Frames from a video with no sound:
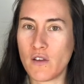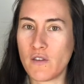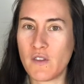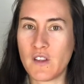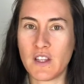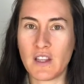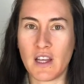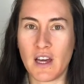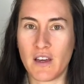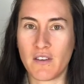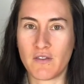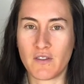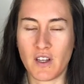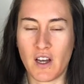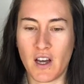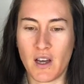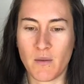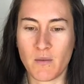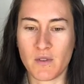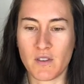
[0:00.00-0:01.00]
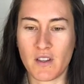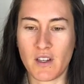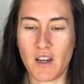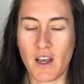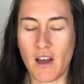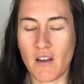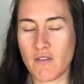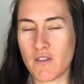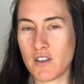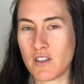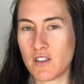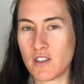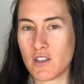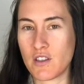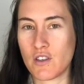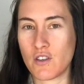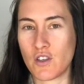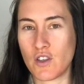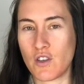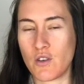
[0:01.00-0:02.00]
of the lifetimes that every
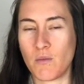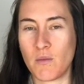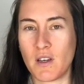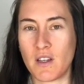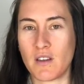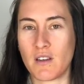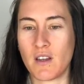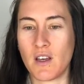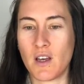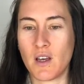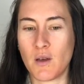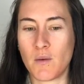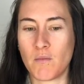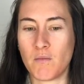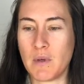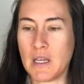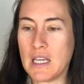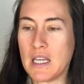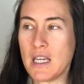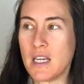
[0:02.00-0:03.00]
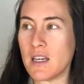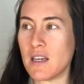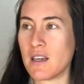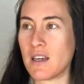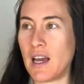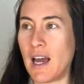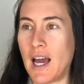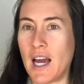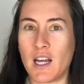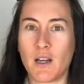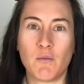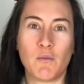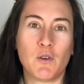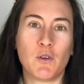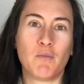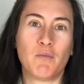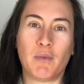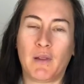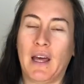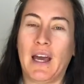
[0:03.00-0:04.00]
single human being, animal,
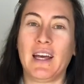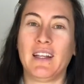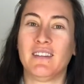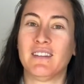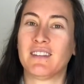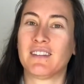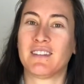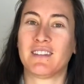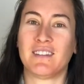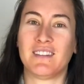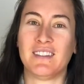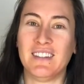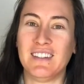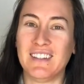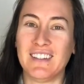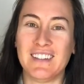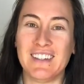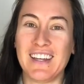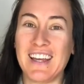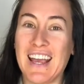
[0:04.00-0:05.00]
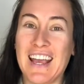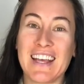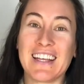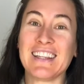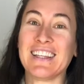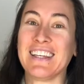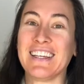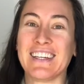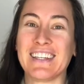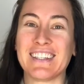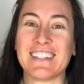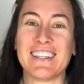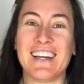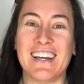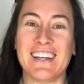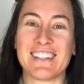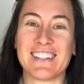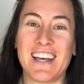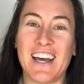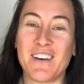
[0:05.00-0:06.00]
plant, alien
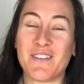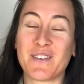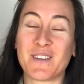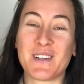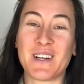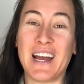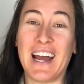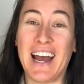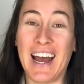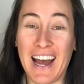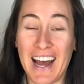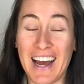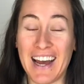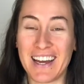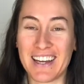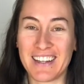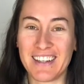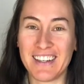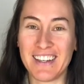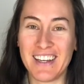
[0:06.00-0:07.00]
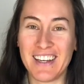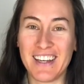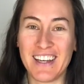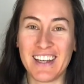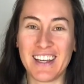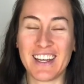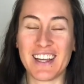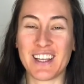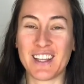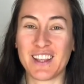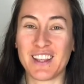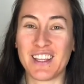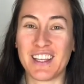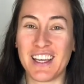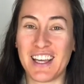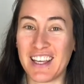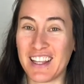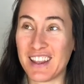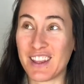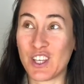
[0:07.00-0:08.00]
has ever had in
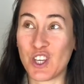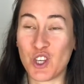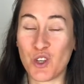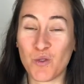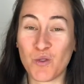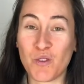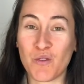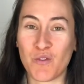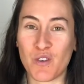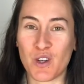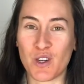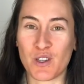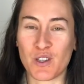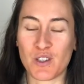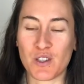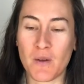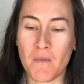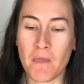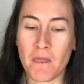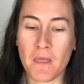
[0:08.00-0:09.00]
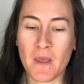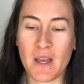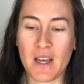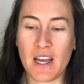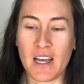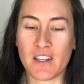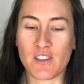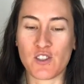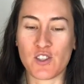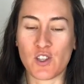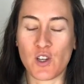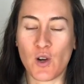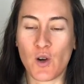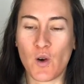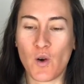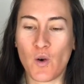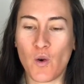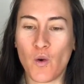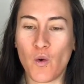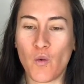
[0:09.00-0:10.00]
the universe. And
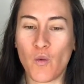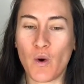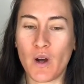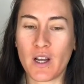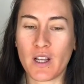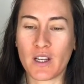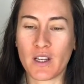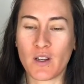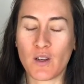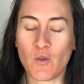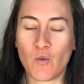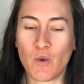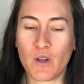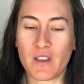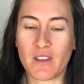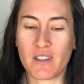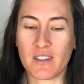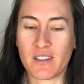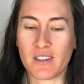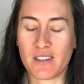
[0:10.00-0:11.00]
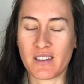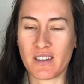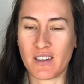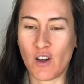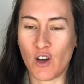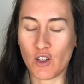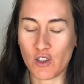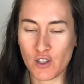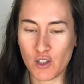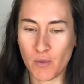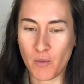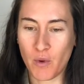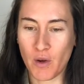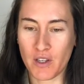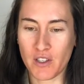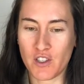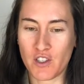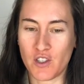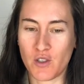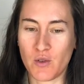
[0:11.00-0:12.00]
so what this also
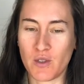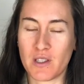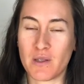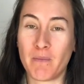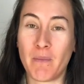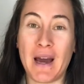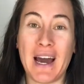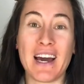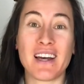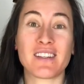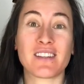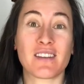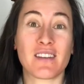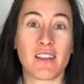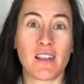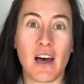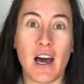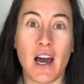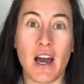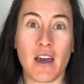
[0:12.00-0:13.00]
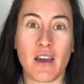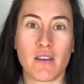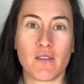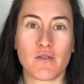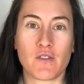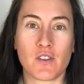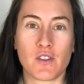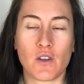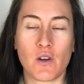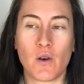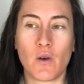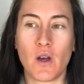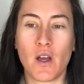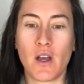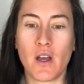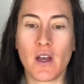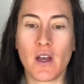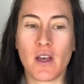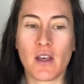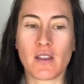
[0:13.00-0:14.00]
points to is past lives. So
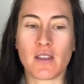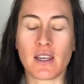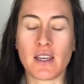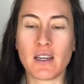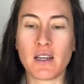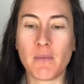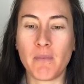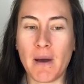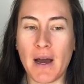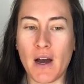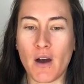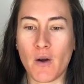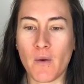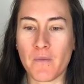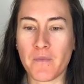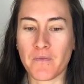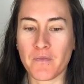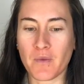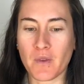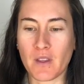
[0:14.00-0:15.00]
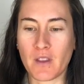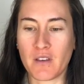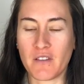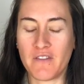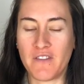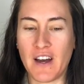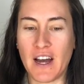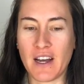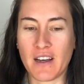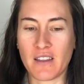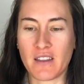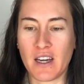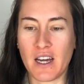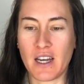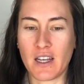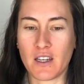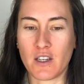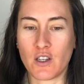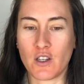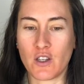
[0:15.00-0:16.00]
think about the fact
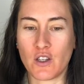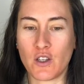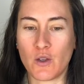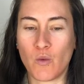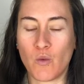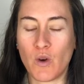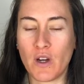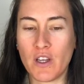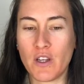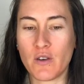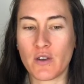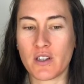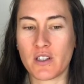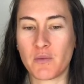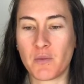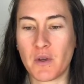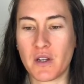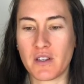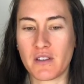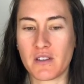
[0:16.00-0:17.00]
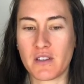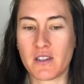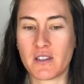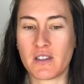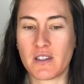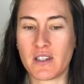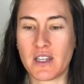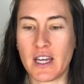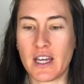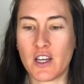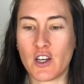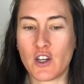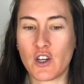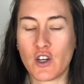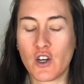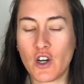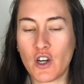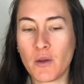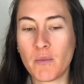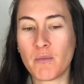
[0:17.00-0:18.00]
that what you're experiencing today
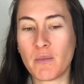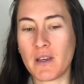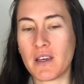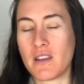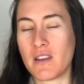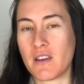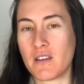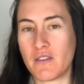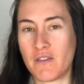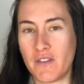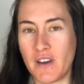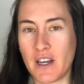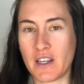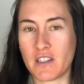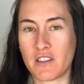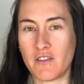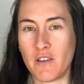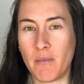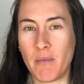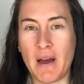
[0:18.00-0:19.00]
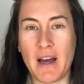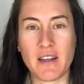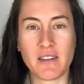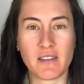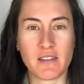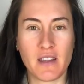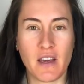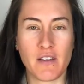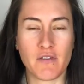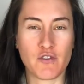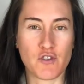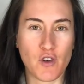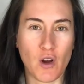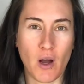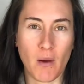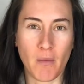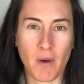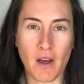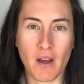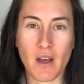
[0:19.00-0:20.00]
could be the effect of a past life
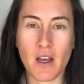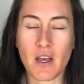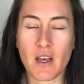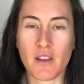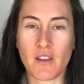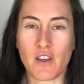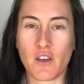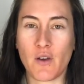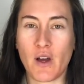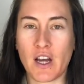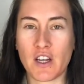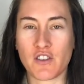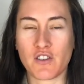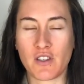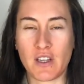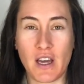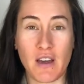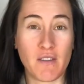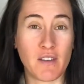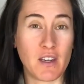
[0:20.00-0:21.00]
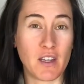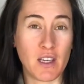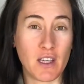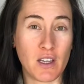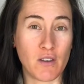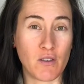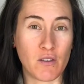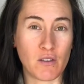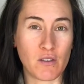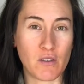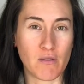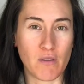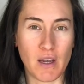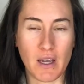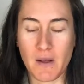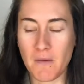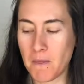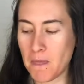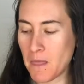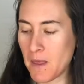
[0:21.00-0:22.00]
trauma that you actually haven't healed,
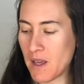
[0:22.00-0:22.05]
right?